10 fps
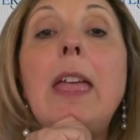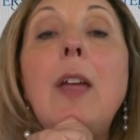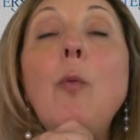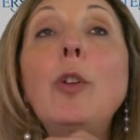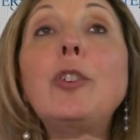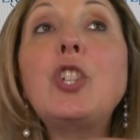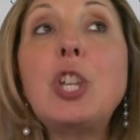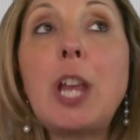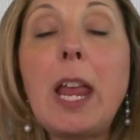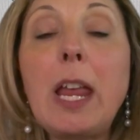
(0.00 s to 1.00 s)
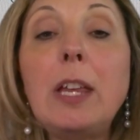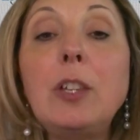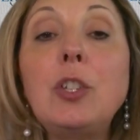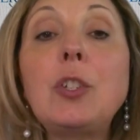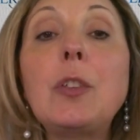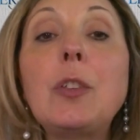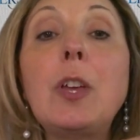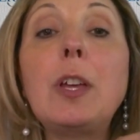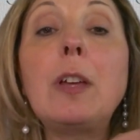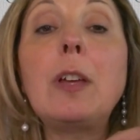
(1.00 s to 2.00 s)
It will change
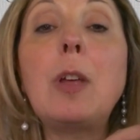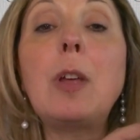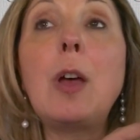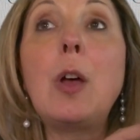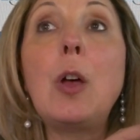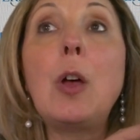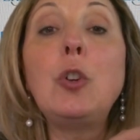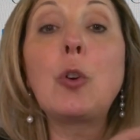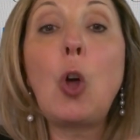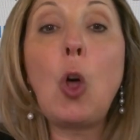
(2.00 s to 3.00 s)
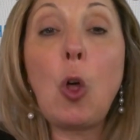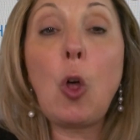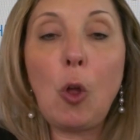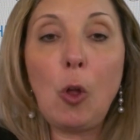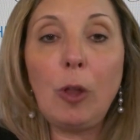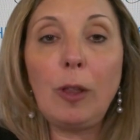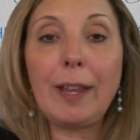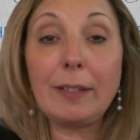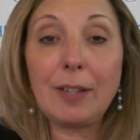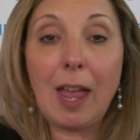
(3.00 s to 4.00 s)
the your whole
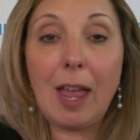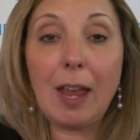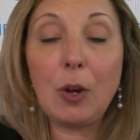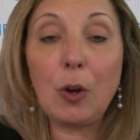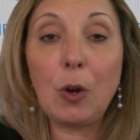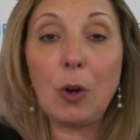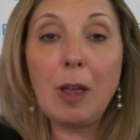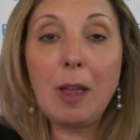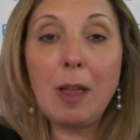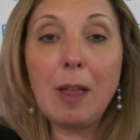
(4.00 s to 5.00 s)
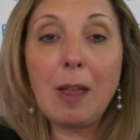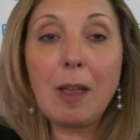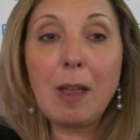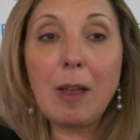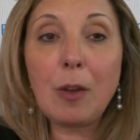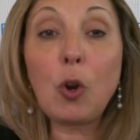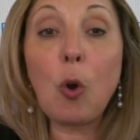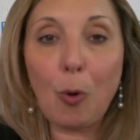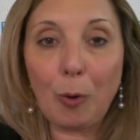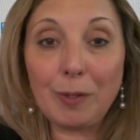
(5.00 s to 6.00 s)
entire
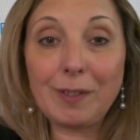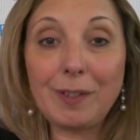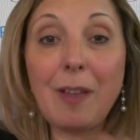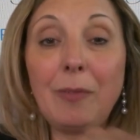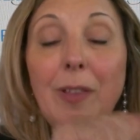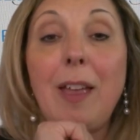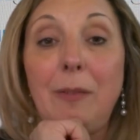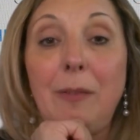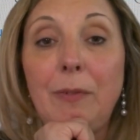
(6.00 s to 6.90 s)
course of life.